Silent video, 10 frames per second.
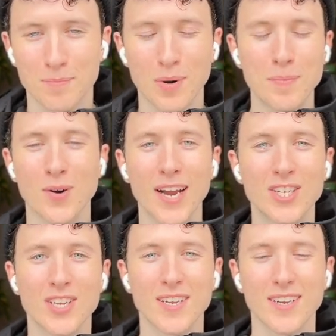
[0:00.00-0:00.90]

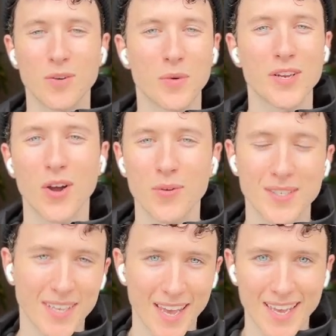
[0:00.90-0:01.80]
Preparation, we know, is
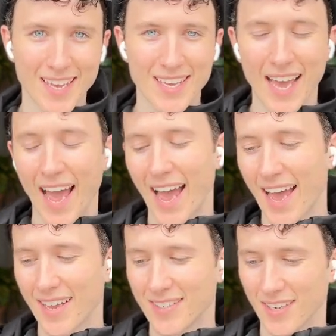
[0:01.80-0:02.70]
key,
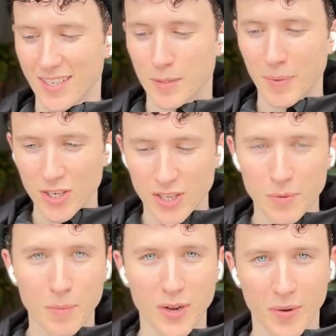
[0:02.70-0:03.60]
and especially
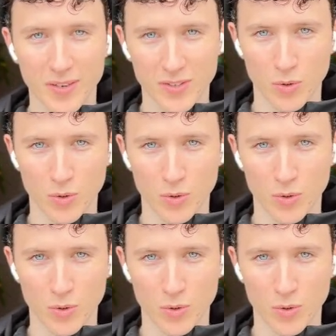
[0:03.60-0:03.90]
when we're going into an